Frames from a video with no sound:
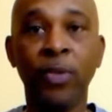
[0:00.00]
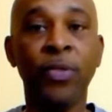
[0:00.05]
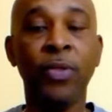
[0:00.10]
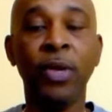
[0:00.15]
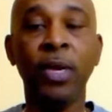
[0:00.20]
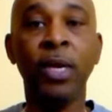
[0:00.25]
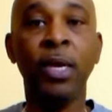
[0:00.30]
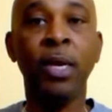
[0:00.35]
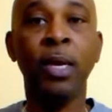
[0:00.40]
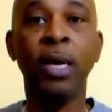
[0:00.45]

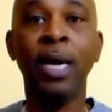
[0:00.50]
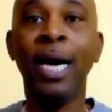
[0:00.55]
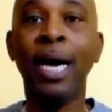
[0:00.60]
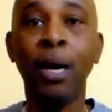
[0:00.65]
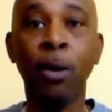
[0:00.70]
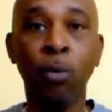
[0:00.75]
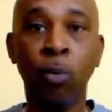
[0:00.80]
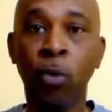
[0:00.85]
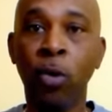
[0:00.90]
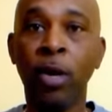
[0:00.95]
thing
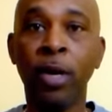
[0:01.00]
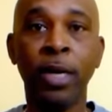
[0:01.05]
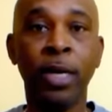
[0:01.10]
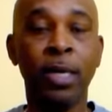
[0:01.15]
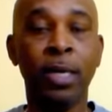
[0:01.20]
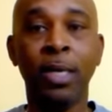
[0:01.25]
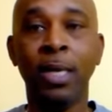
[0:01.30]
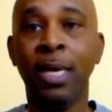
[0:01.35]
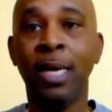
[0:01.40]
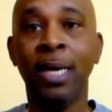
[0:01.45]
I
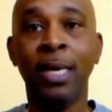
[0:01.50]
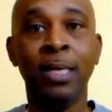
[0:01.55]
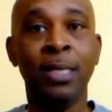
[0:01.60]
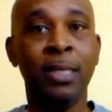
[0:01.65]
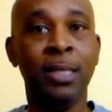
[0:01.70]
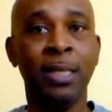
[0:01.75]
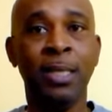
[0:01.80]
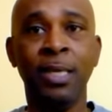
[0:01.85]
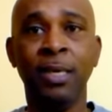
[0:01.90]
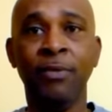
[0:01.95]
wanted God
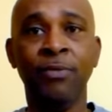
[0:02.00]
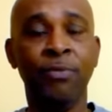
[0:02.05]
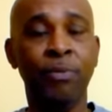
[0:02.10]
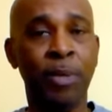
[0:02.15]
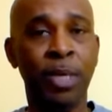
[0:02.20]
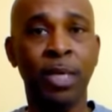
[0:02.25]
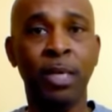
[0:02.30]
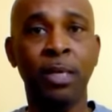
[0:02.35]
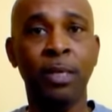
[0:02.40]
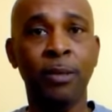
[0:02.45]
to give me,